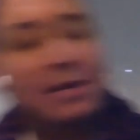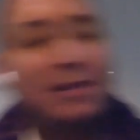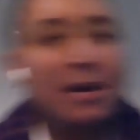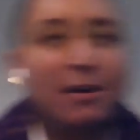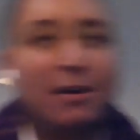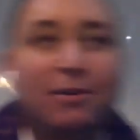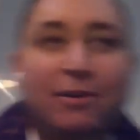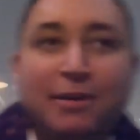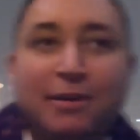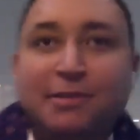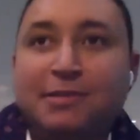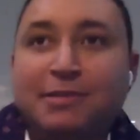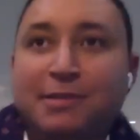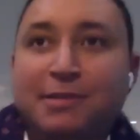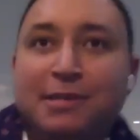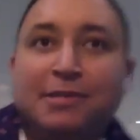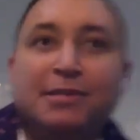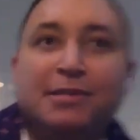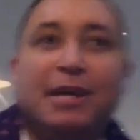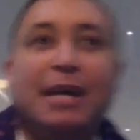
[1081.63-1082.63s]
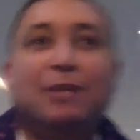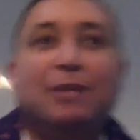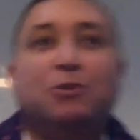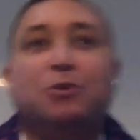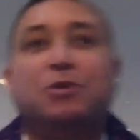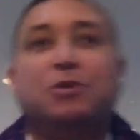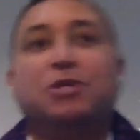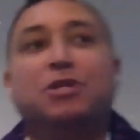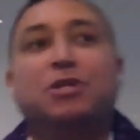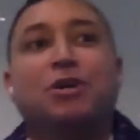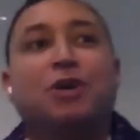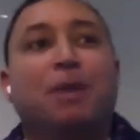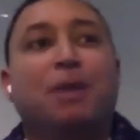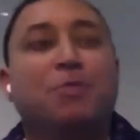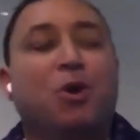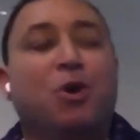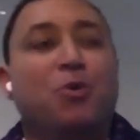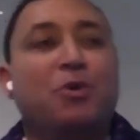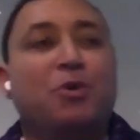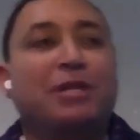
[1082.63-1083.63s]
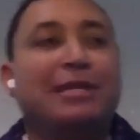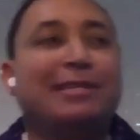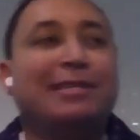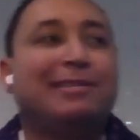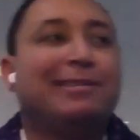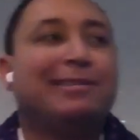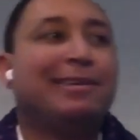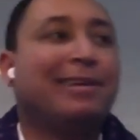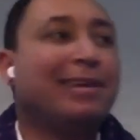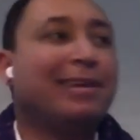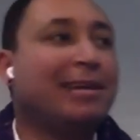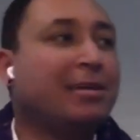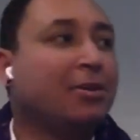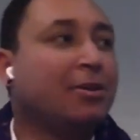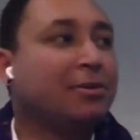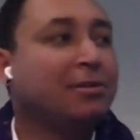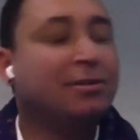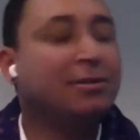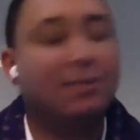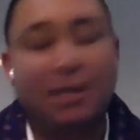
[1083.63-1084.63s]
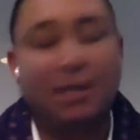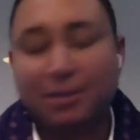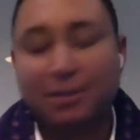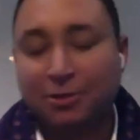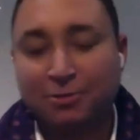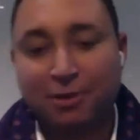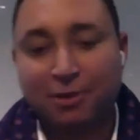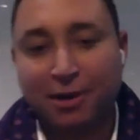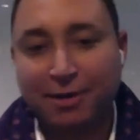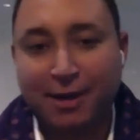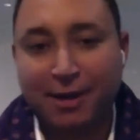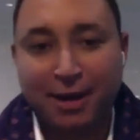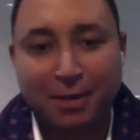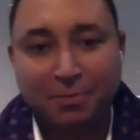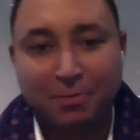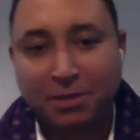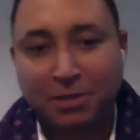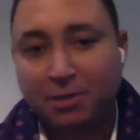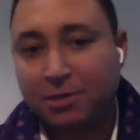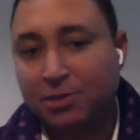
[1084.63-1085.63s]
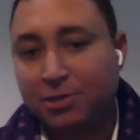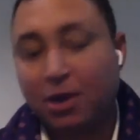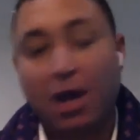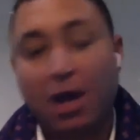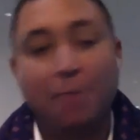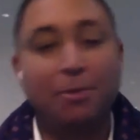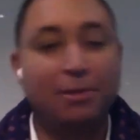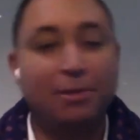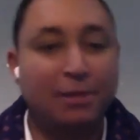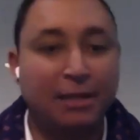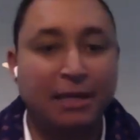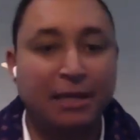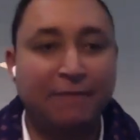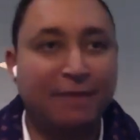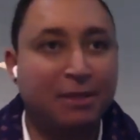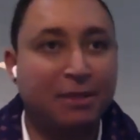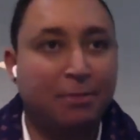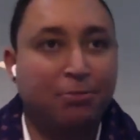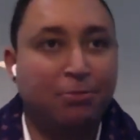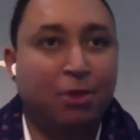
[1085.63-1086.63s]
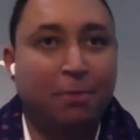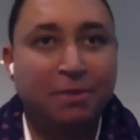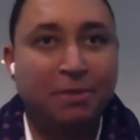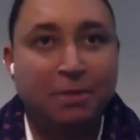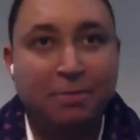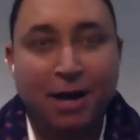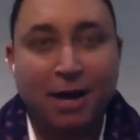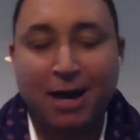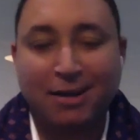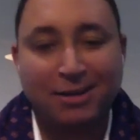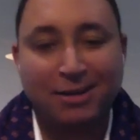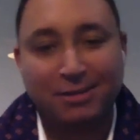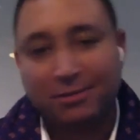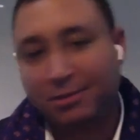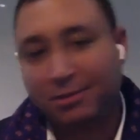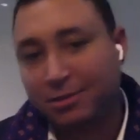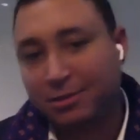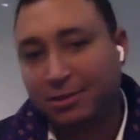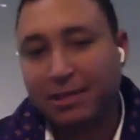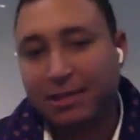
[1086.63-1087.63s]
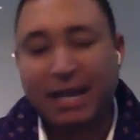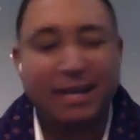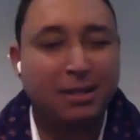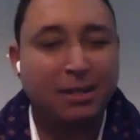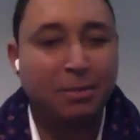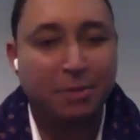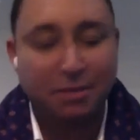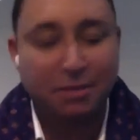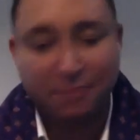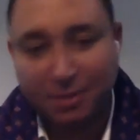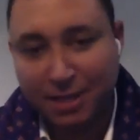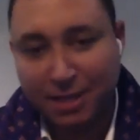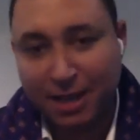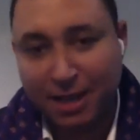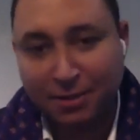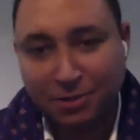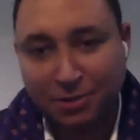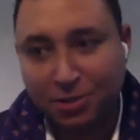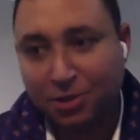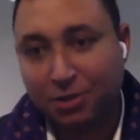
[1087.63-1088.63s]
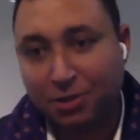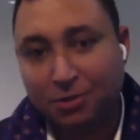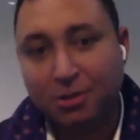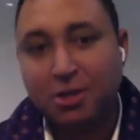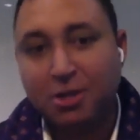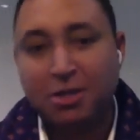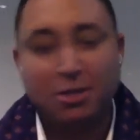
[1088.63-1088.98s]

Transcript: that client says, hey, look, you know, I'm not really keen on selling right now because I believe that the property market's taken a bit of a downturn